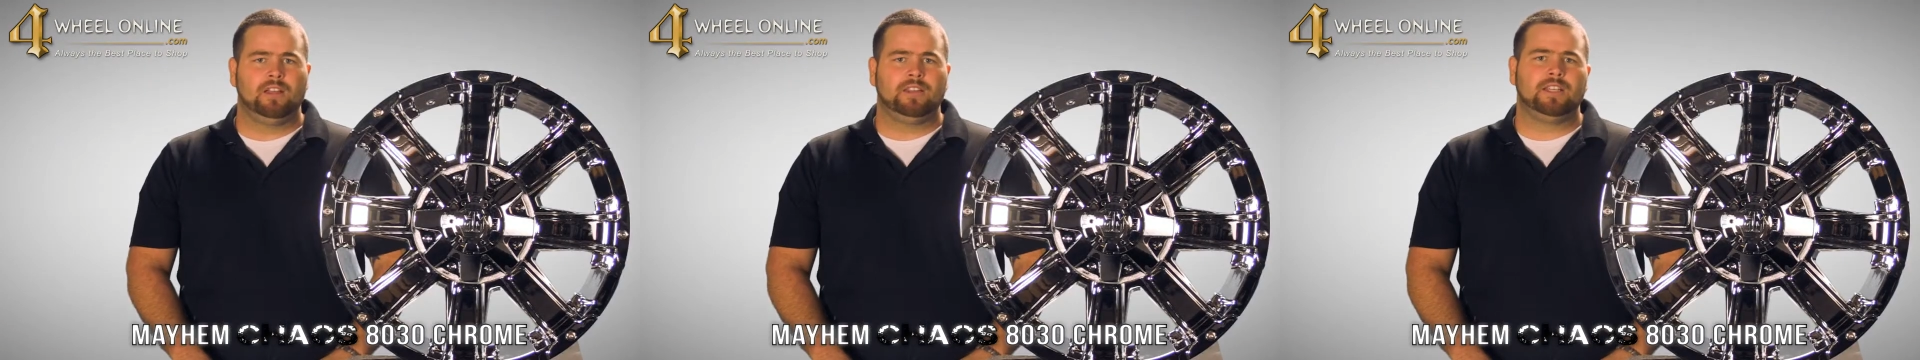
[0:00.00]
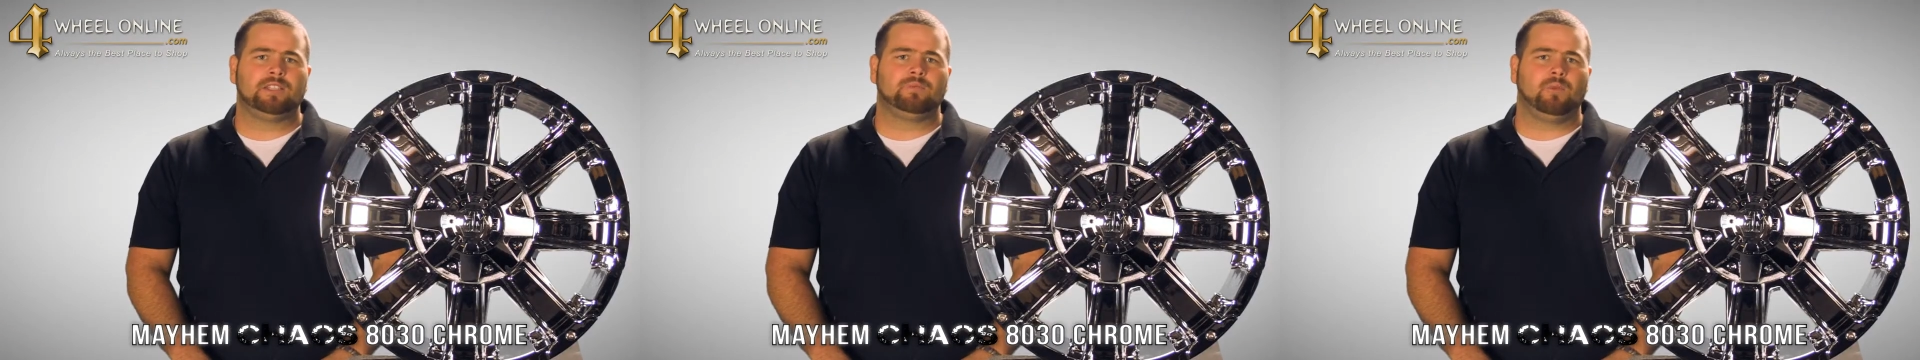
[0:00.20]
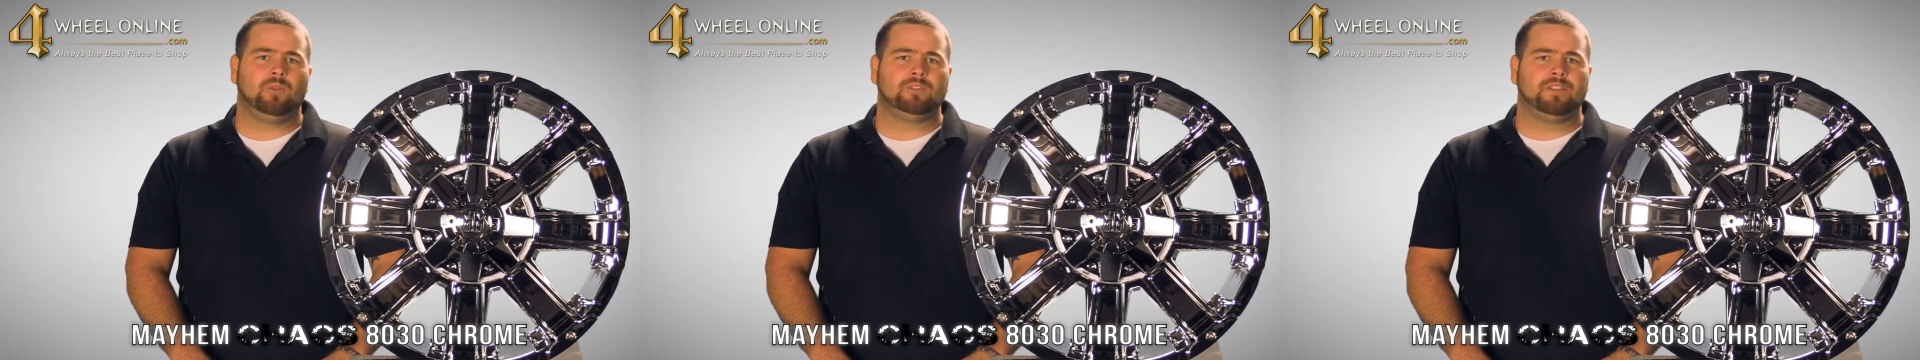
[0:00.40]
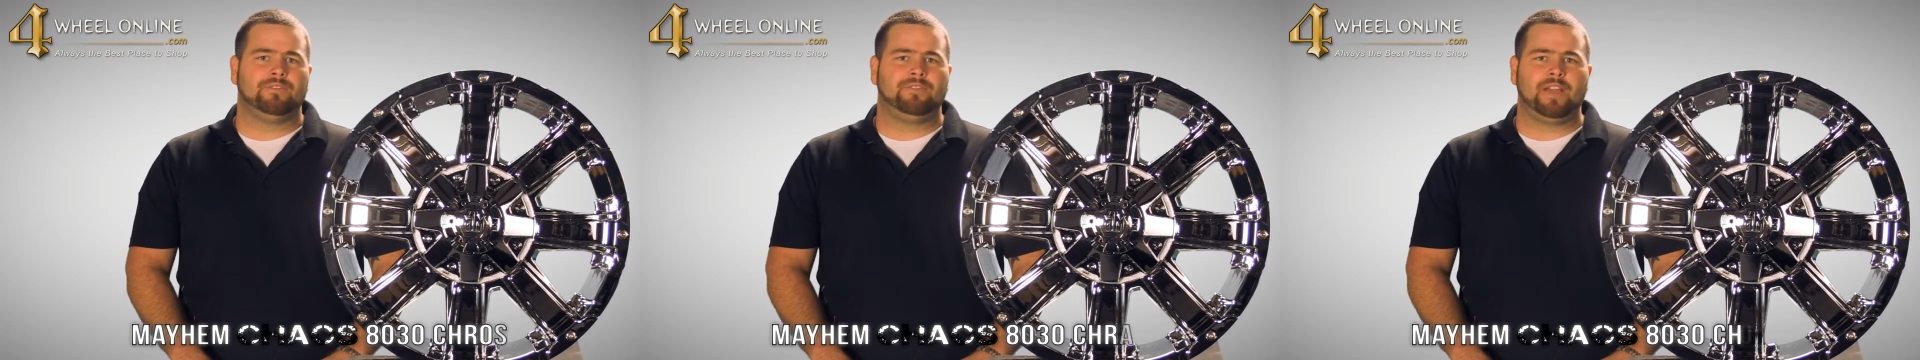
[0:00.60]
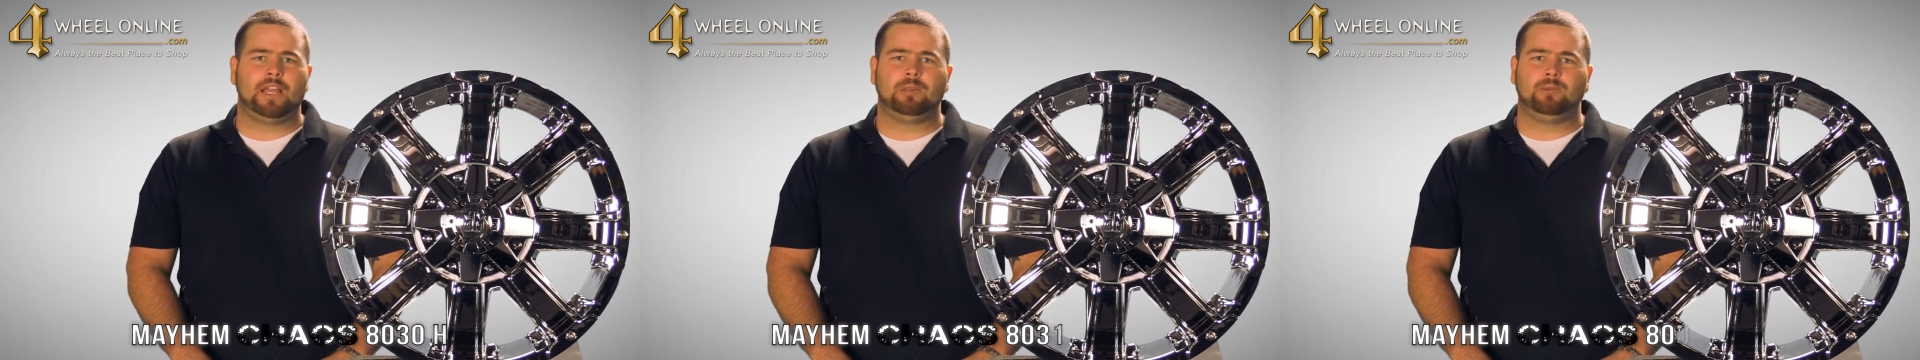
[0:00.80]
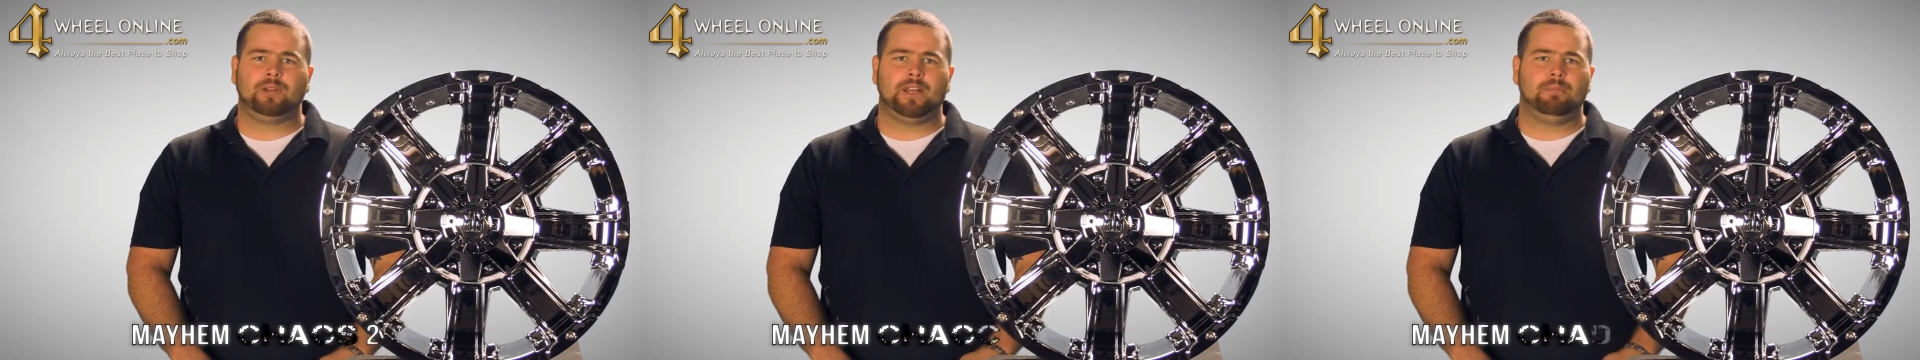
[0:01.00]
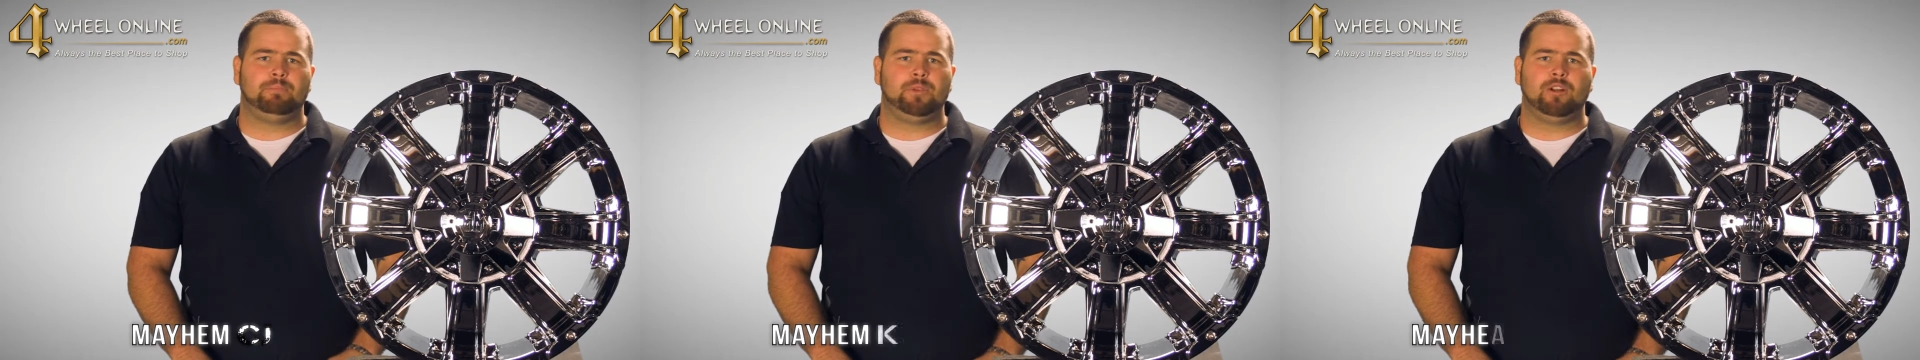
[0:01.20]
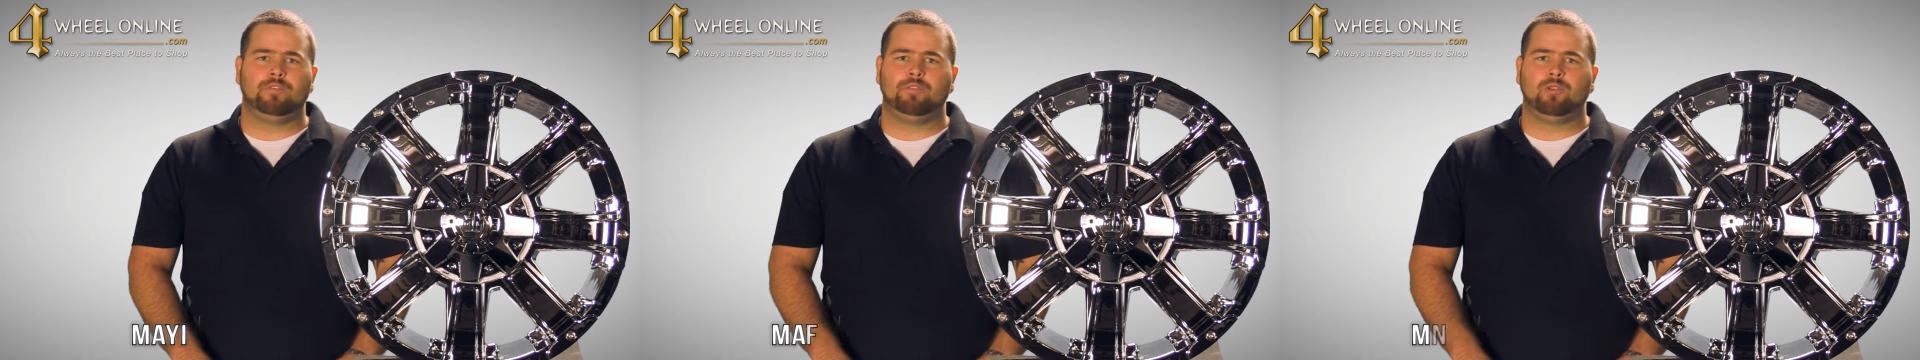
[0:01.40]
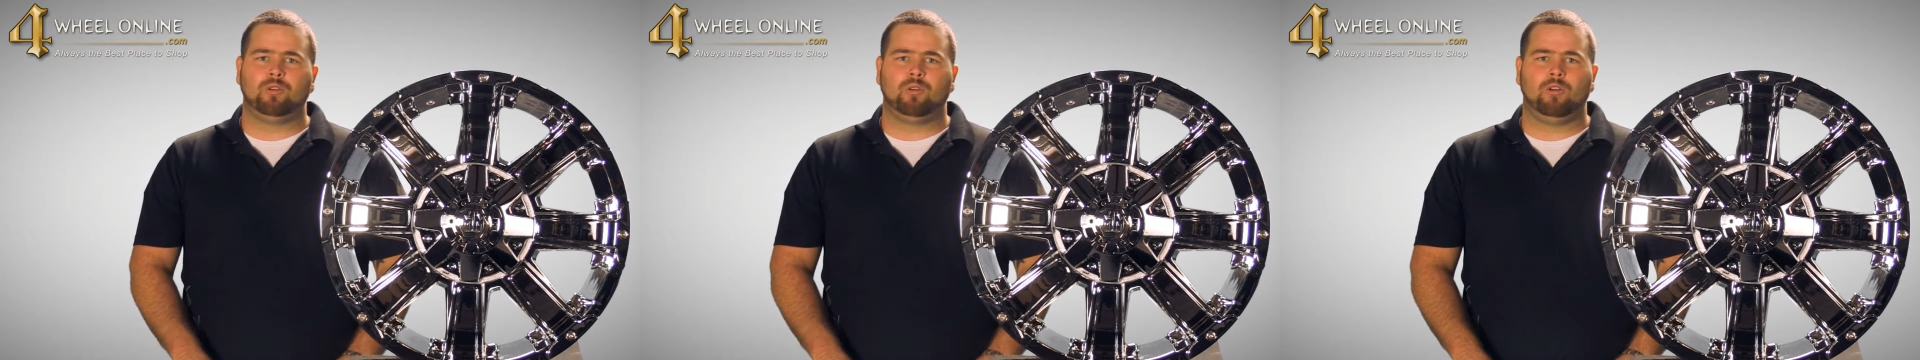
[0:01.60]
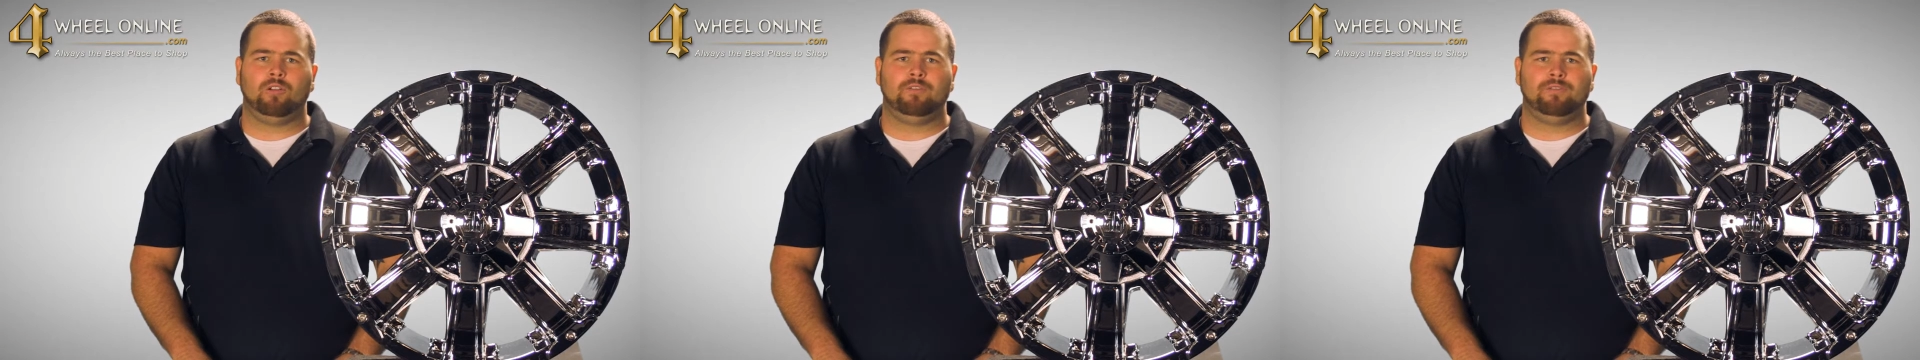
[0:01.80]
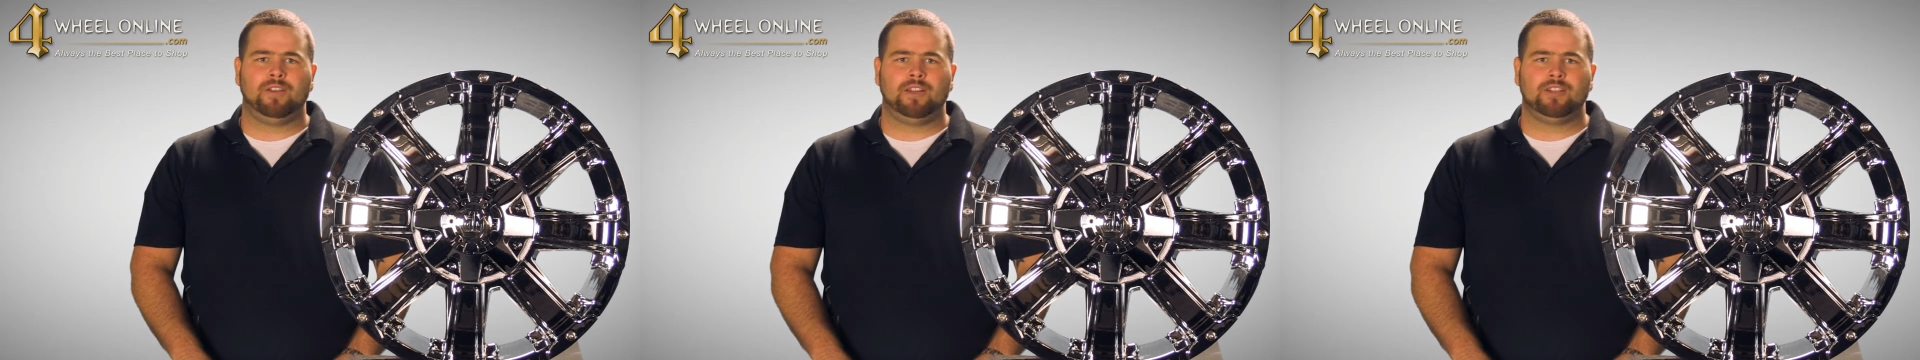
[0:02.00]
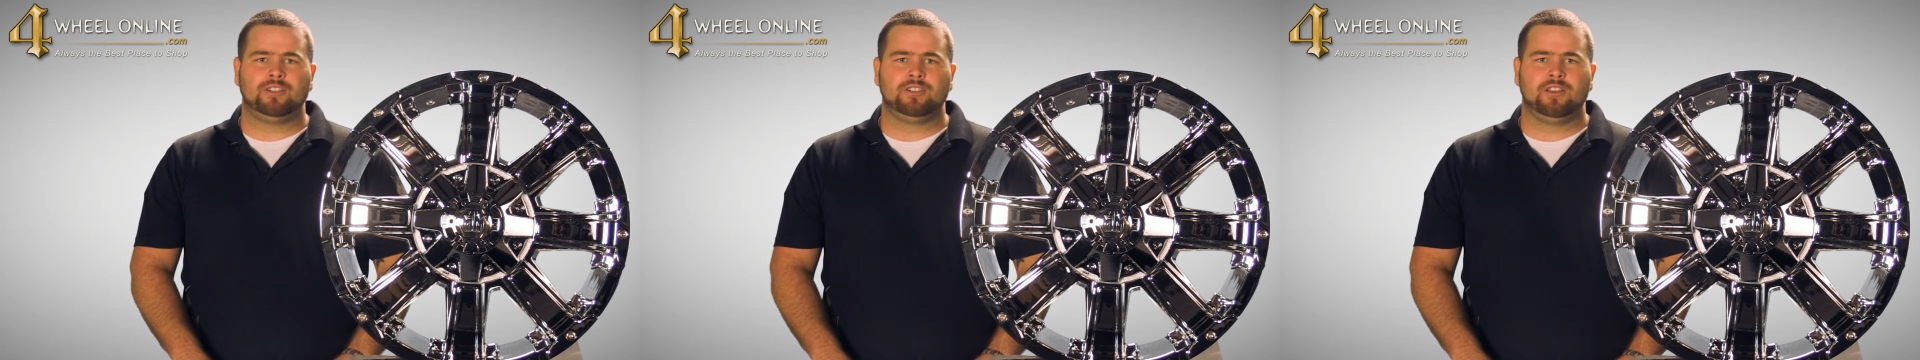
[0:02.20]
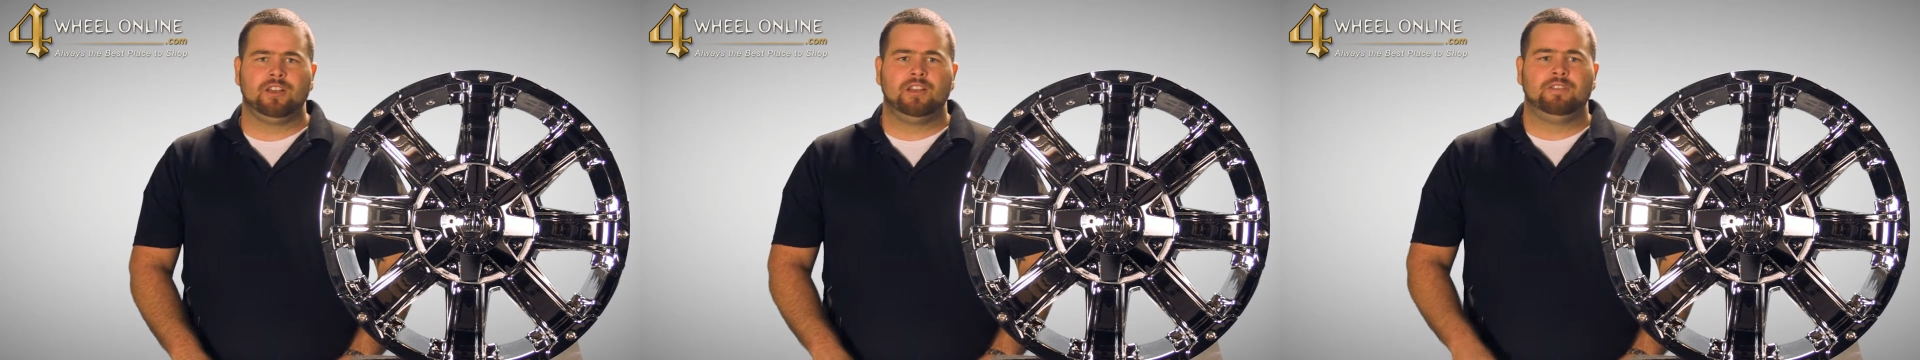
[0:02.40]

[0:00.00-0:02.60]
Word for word: This wheel is available in a beautiful chrome finish,